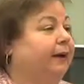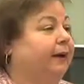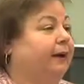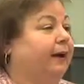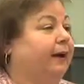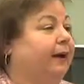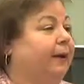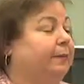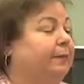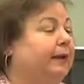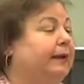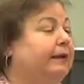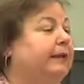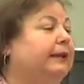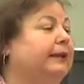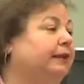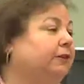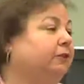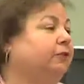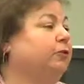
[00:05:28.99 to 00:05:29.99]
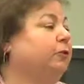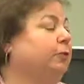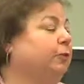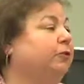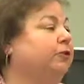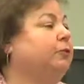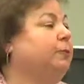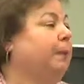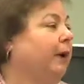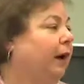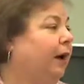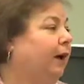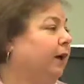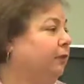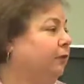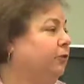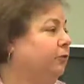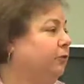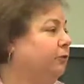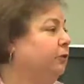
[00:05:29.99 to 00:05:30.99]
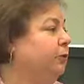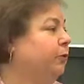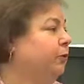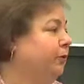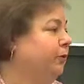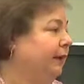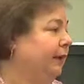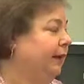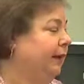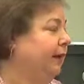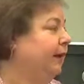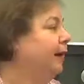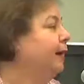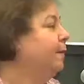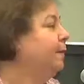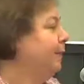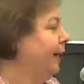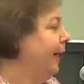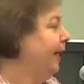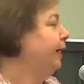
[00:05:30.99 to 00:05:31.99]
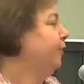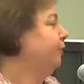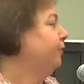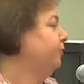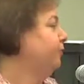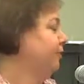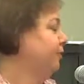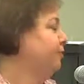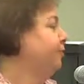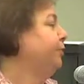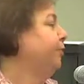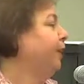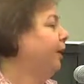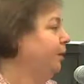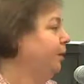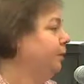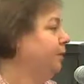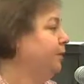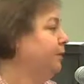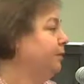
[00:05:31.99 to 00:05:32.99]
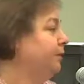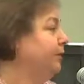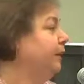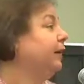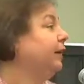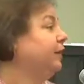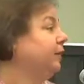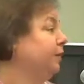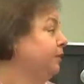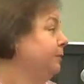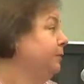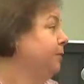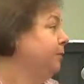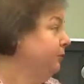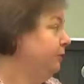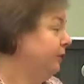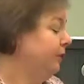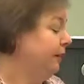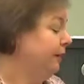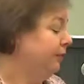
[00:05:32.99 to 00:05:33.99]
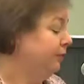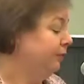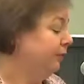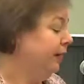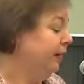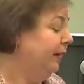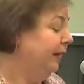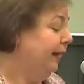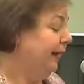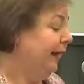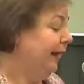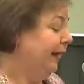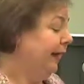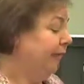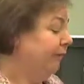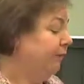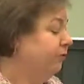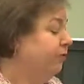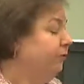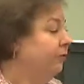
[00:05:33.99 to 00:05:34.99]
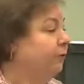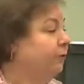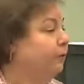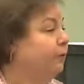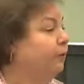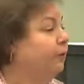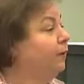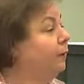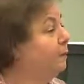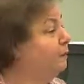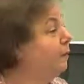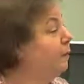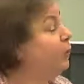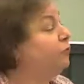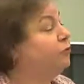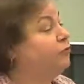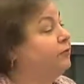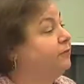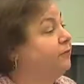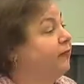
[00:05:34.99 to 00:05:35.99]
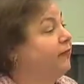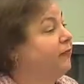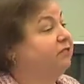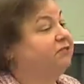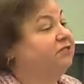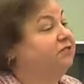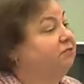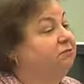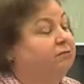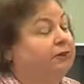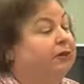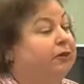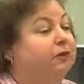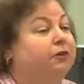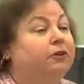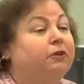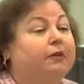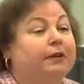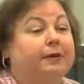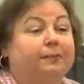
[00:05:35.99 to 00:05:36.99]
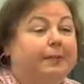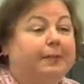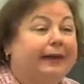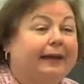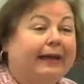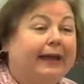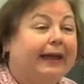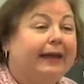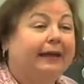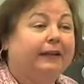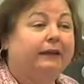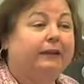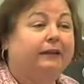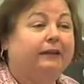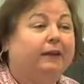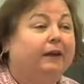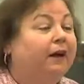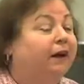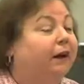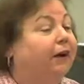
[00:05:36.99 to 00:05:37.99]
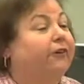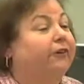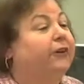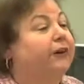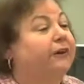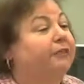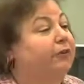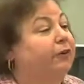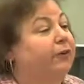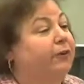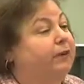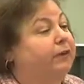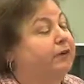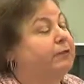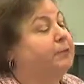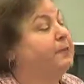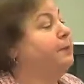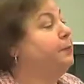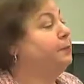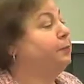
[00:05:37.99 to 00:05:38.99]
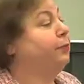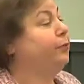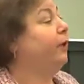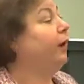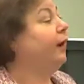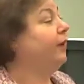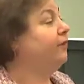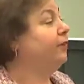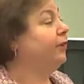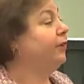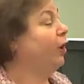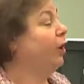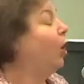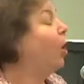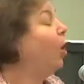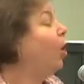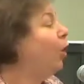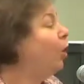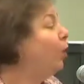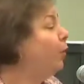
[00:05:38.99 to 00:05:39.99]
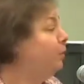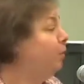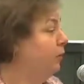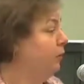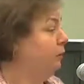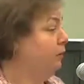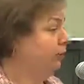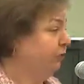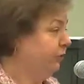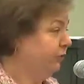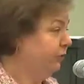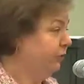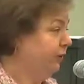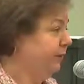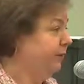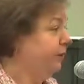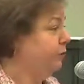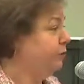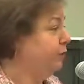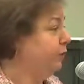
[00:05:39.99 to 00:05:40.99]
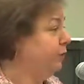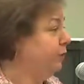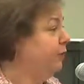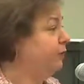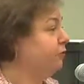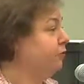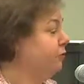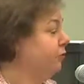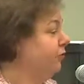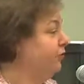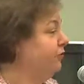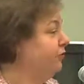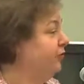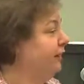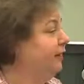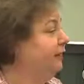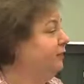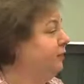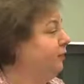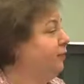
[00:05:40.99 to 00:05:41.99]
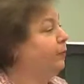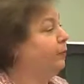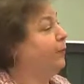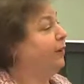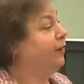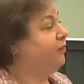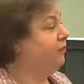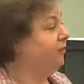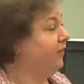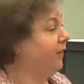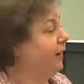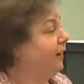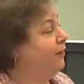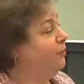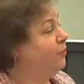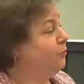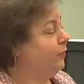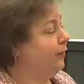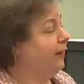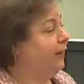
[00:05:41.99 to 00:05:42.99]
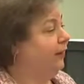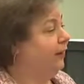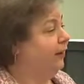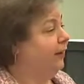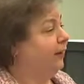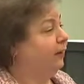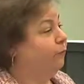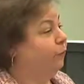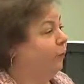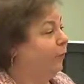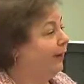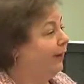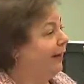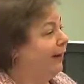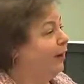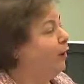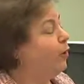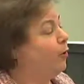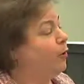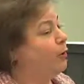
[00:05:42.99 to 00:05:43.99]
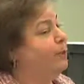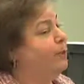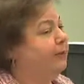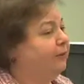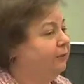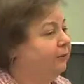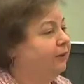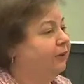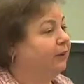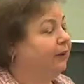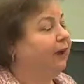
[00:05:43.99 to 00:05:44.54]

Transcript: Um, it needs to respond to the patterns of problems in communities and so most of us in, in Manhattan are never going to be private homeowners in the traditional sense for the rest of the country of what a home is.